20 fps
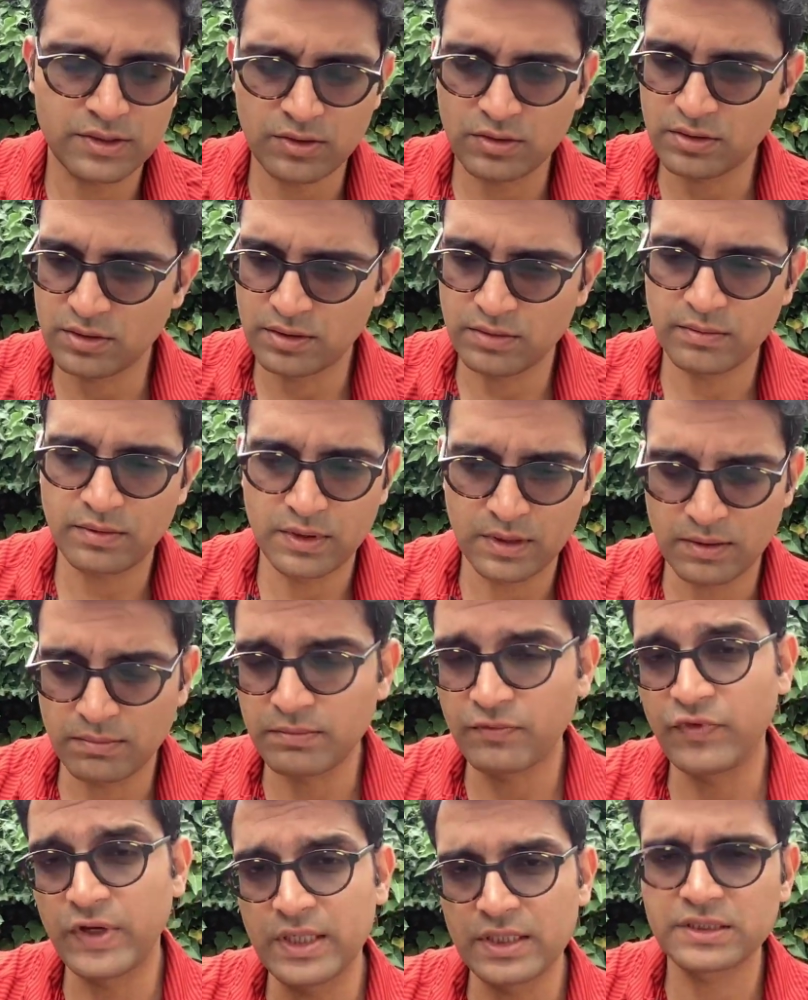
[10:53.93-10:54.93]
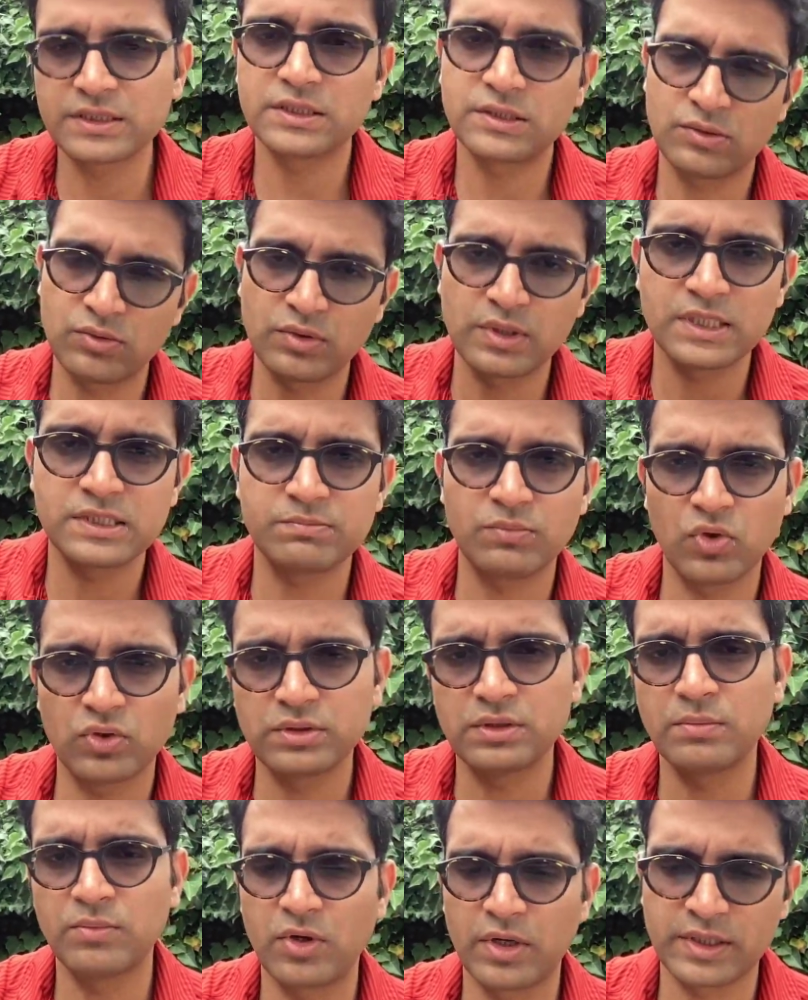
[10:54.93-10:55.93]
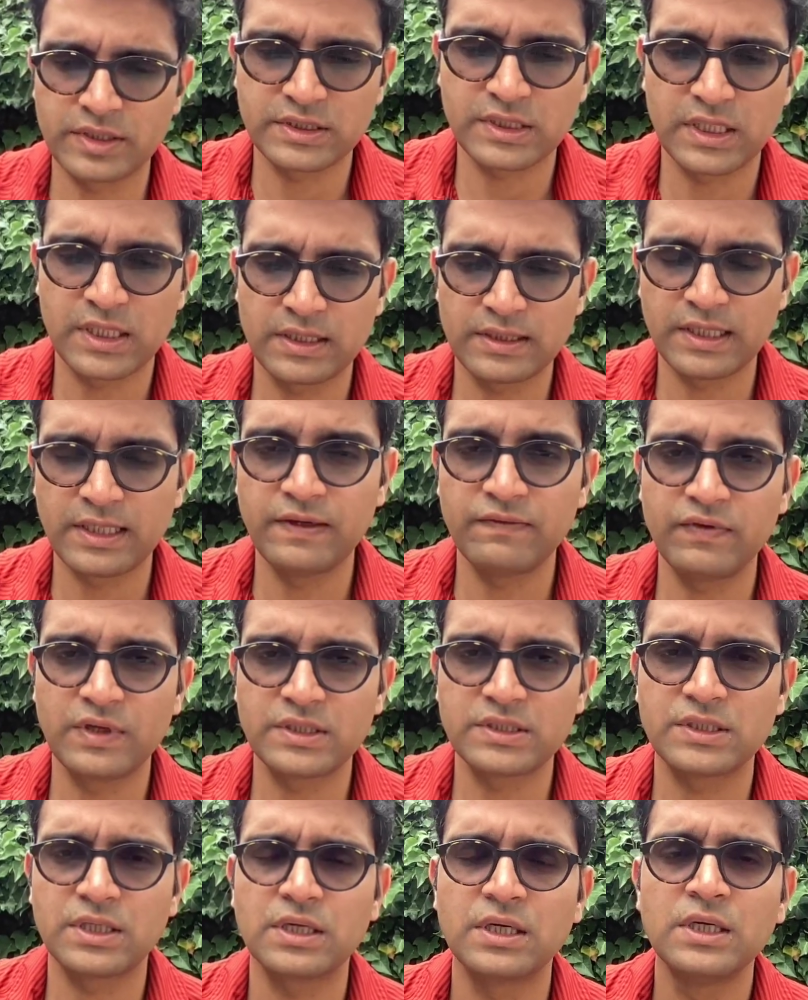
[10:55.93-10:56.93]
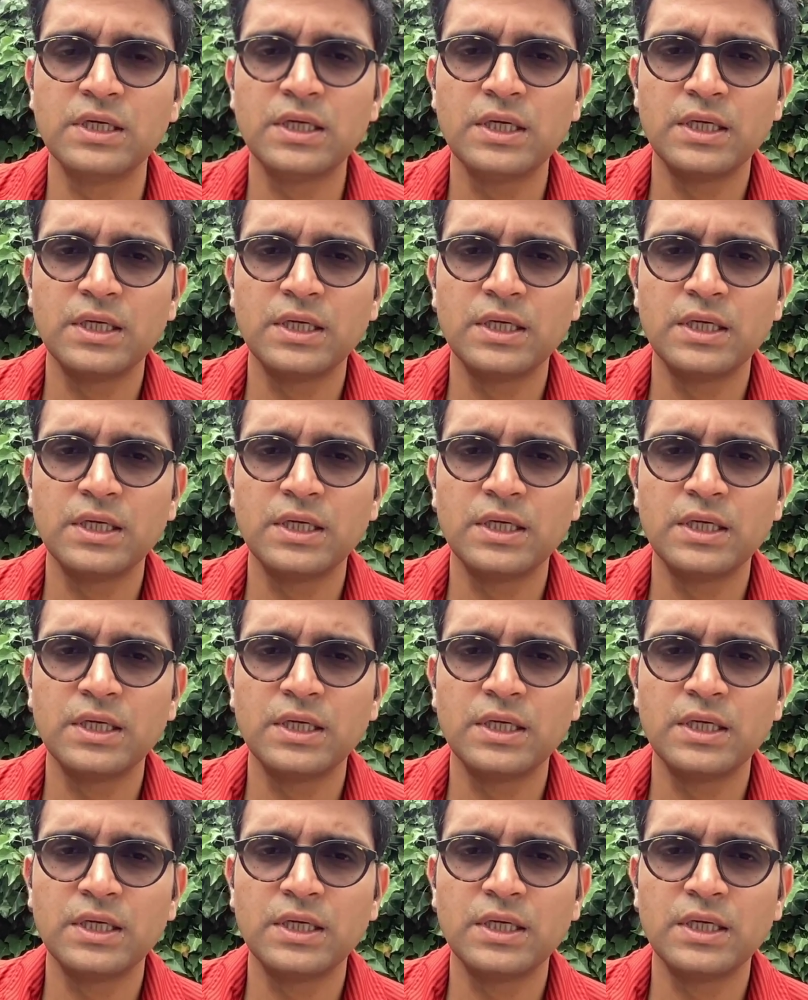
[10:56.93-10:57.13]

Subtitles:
So Venus is known as both the morning star and the evening star.